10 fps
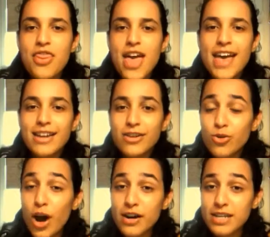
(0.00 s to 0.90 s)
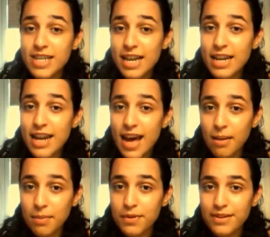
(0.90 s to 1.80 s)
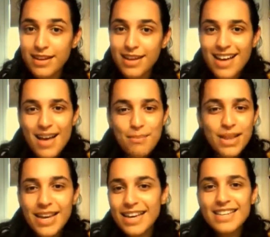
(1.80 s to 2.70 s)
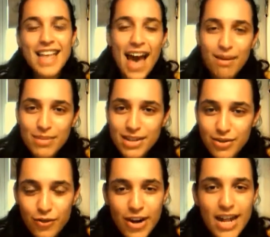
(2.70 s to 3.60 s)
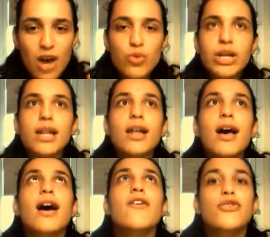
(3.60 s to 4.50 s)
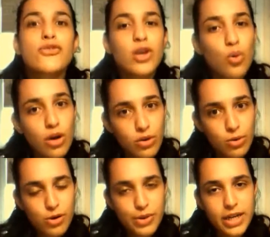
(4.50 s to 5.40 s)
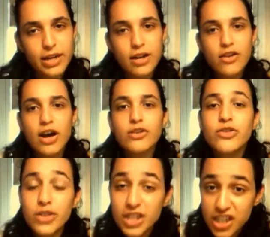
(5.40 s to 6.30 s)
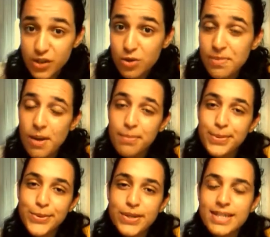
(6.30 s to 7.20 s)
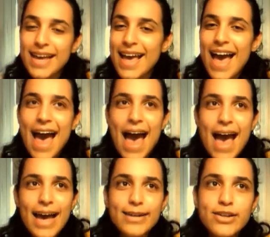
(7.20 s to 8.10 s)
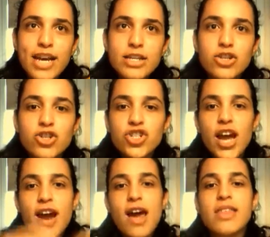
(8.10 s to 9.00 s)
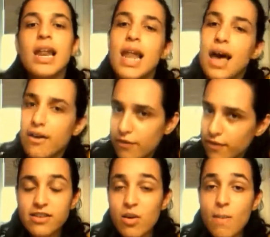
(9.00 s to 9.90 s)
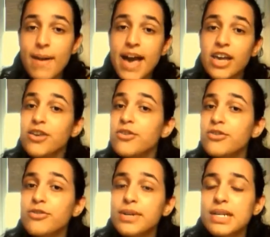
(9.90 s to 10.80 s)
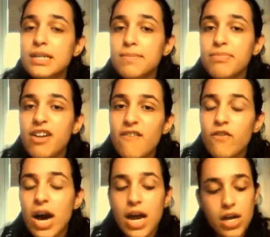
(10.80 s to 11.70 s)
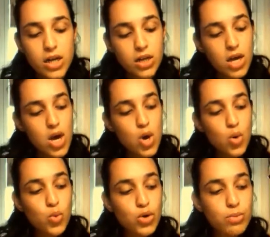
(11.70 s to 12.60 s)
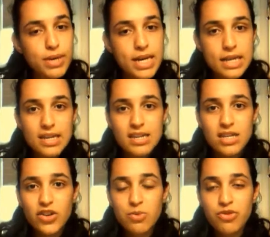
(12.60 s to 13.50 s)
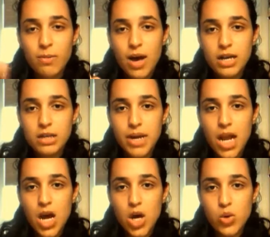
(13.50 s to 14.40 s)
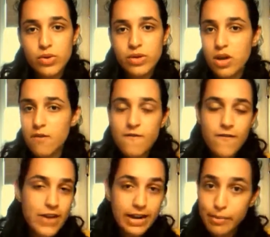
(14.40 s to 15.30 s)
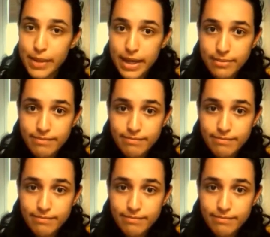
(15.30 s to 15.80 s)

and you are signing up, please add me as a friend. I would love to see what you're reading and talk to you about books and just share the love. So my Goodreads profile will be in the description box below, so friend me.